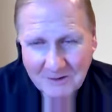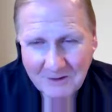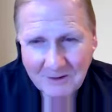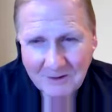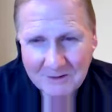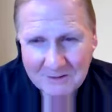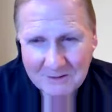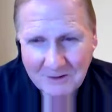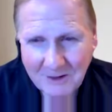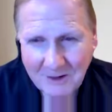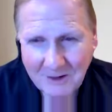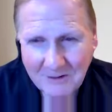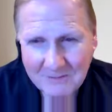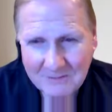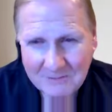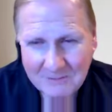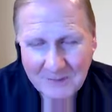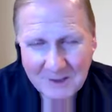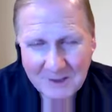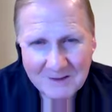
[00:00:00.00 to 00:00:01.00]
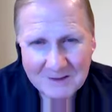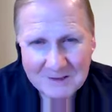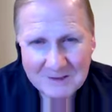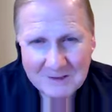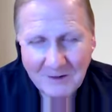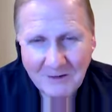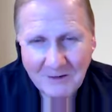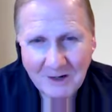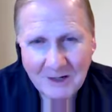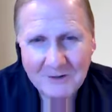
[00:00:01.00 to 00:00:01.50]
They're
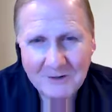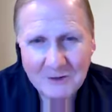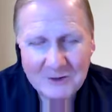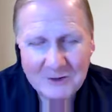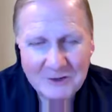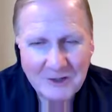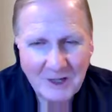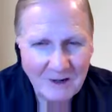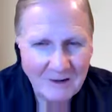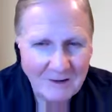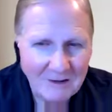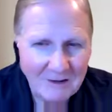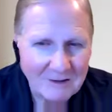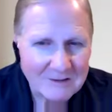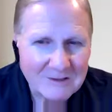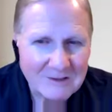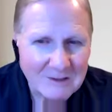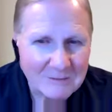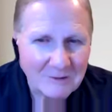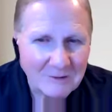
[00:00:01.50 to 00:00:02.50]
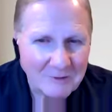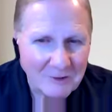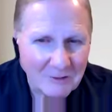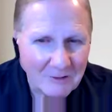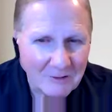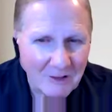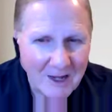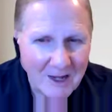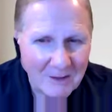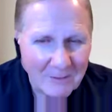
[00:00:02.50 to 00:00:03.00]
because you're understating some of
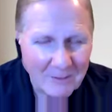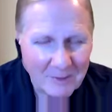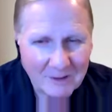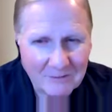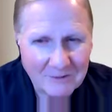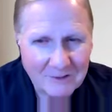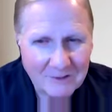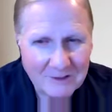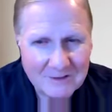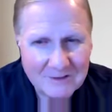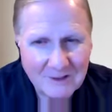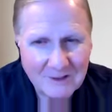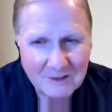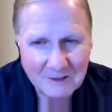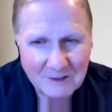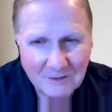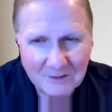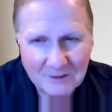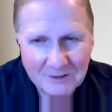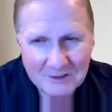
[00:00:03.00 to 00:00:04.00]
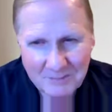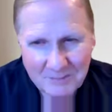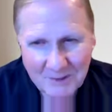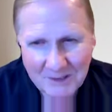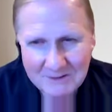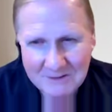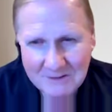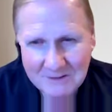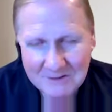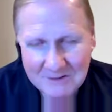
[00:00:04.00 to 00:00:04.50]
your liabilities and your
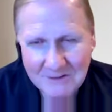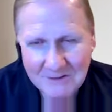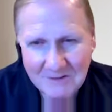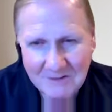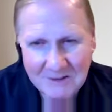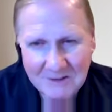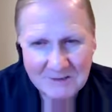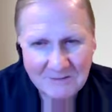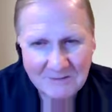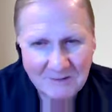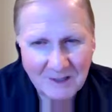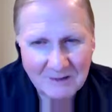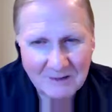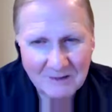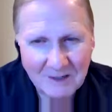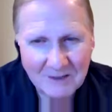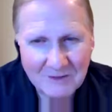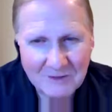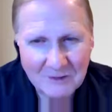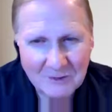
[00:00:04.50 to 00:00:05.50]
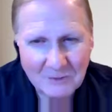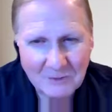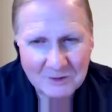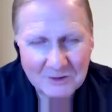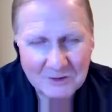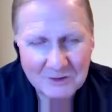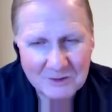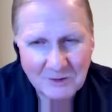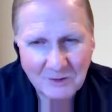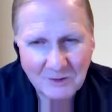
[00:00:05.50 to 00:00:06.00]
expenses and things of that nature,
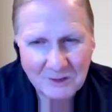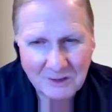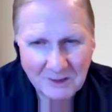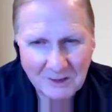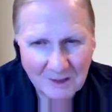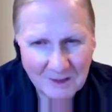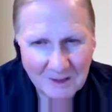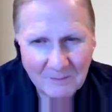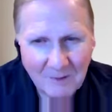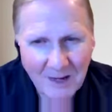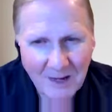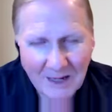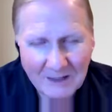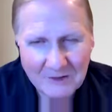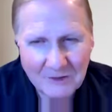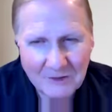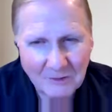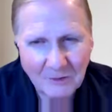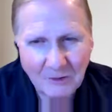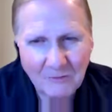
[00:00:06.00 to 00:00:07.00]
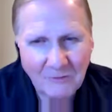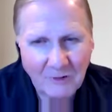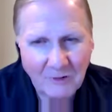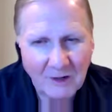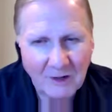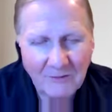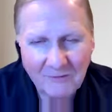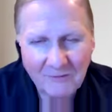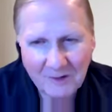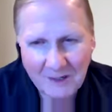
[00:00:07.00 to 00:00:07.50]
which is going to impact your
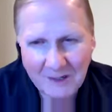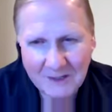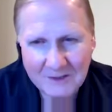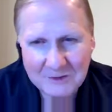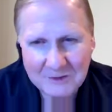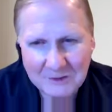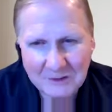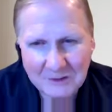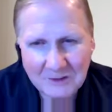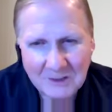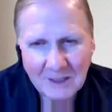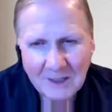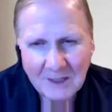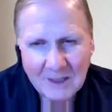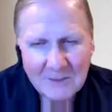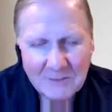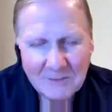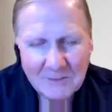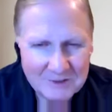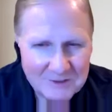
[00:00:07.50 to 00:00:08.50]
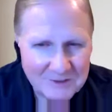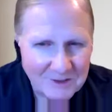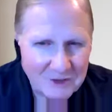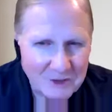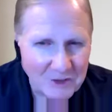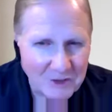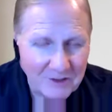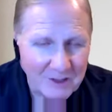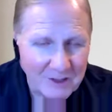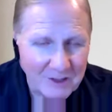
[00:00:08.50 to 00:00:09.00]
overall financial
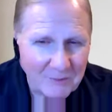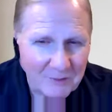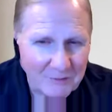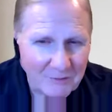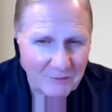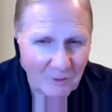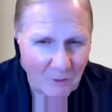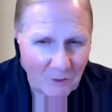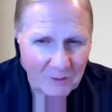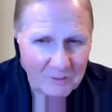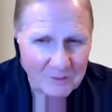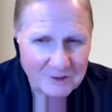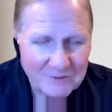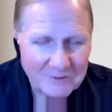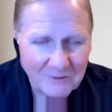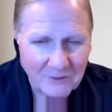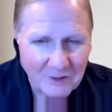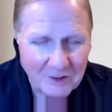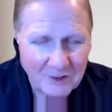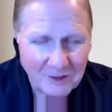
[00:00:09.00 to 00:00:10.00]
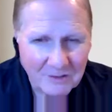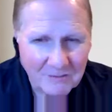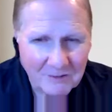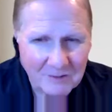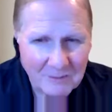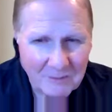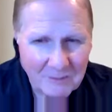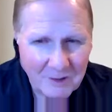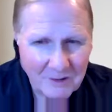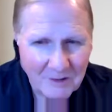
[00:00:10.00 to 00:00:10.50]
position and performance for a
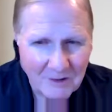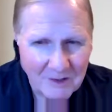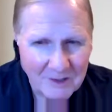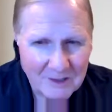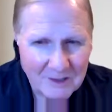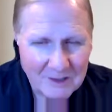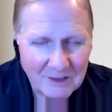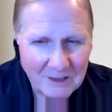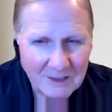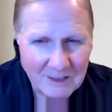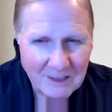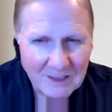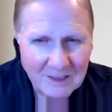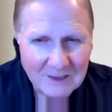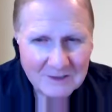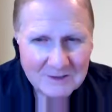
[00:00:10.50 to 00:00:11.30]
given period.